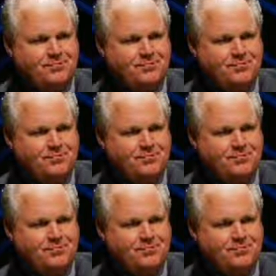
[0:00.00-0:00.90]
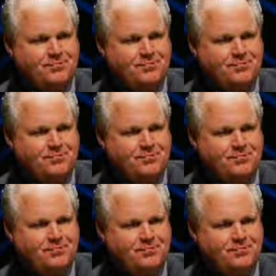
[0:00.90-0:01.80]

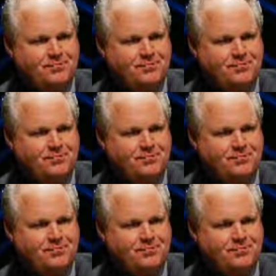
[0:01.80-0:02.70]
This is a still picture; no speech is visible.